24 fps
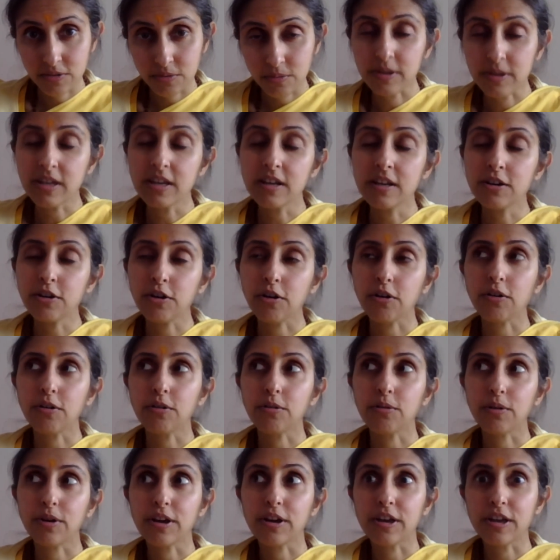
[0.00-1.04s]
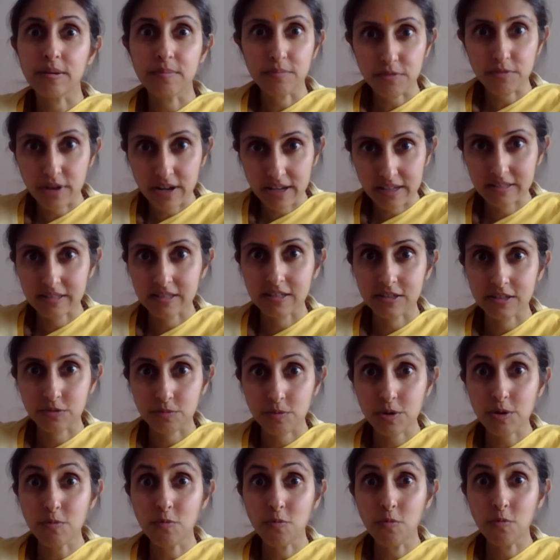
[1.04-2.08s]
We embrace it,
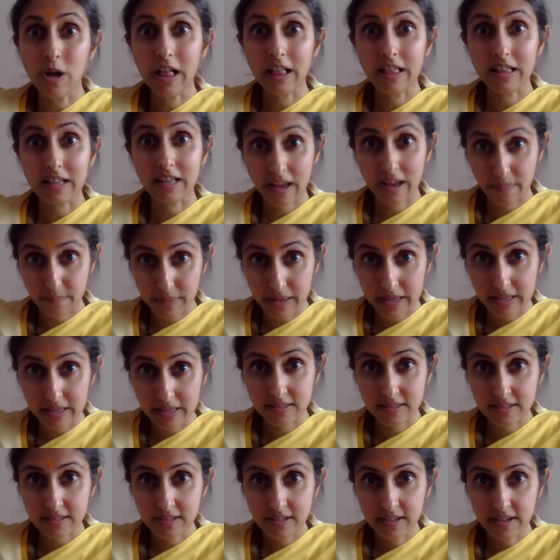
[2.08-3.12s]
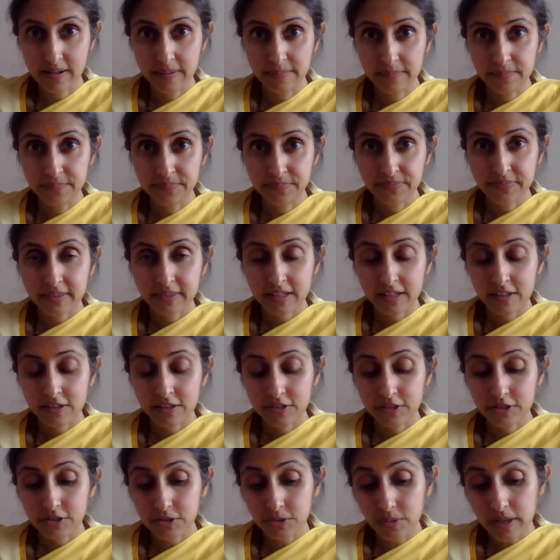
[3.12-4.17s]
we welcome it.
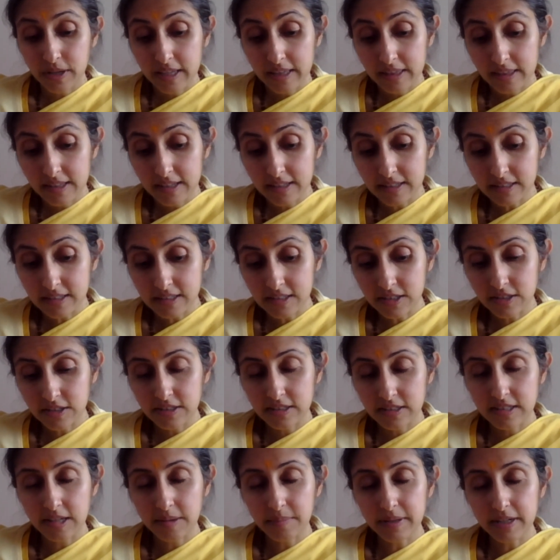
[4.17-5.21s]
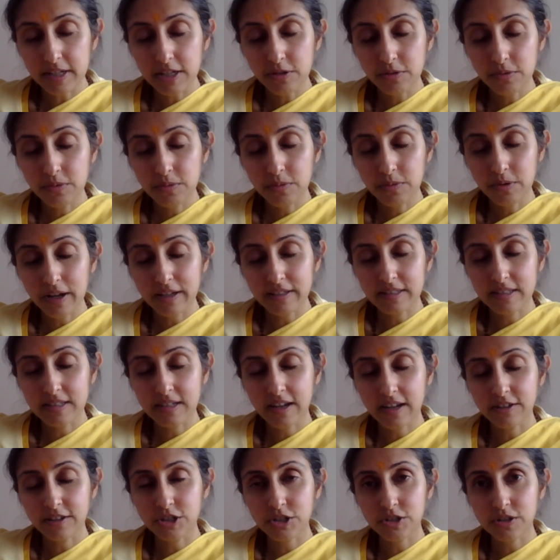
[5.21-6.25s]
So in this, somebody who has
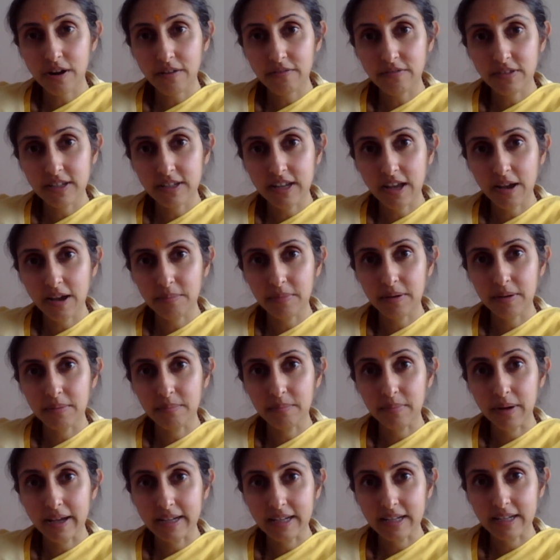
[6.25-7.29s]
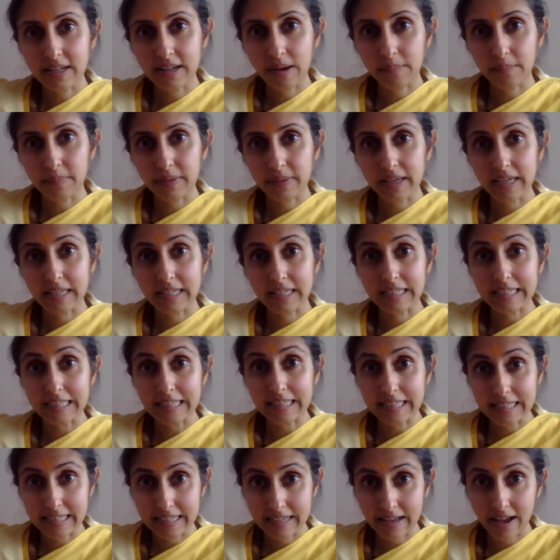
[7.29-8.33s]
done Shravanam, Mananam, and
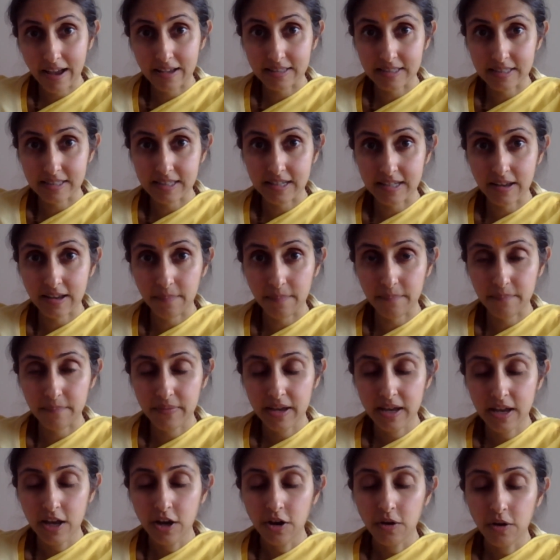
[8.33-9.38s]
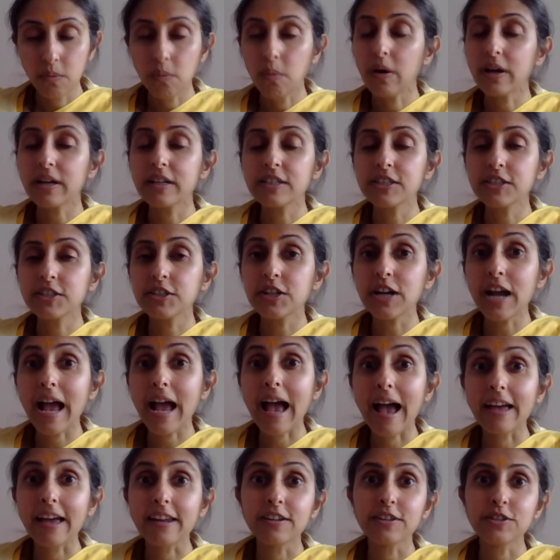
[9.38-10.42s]
Nididhyasana, what is their
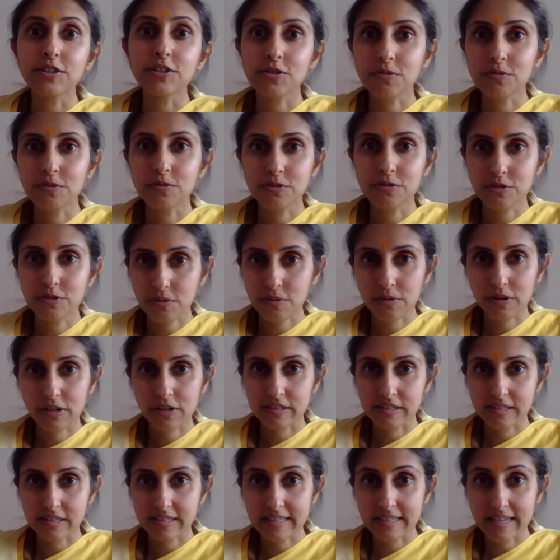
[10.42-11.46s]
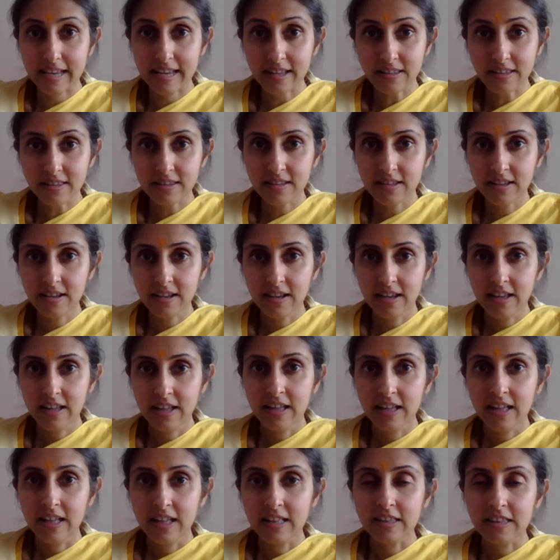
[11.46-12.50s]
attitude towards death?
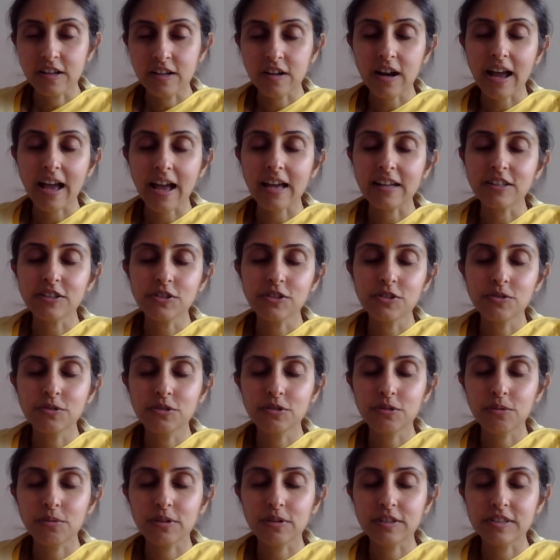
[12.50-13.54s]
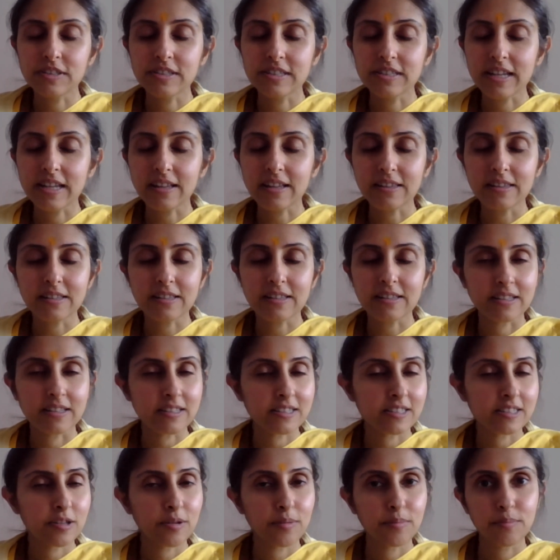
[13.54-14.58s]
Their attitude towards death
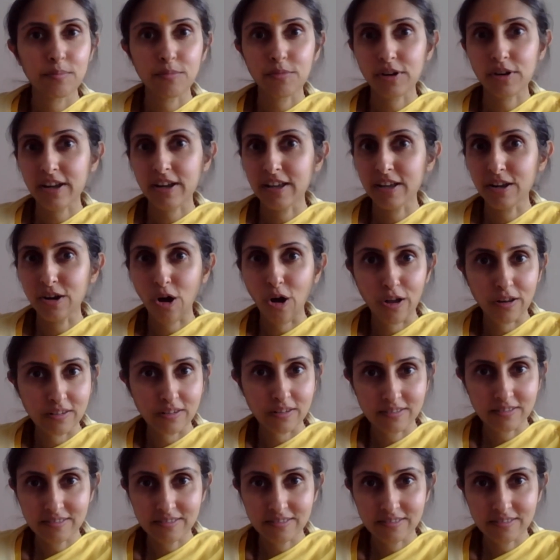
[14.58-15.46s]
is bring it on.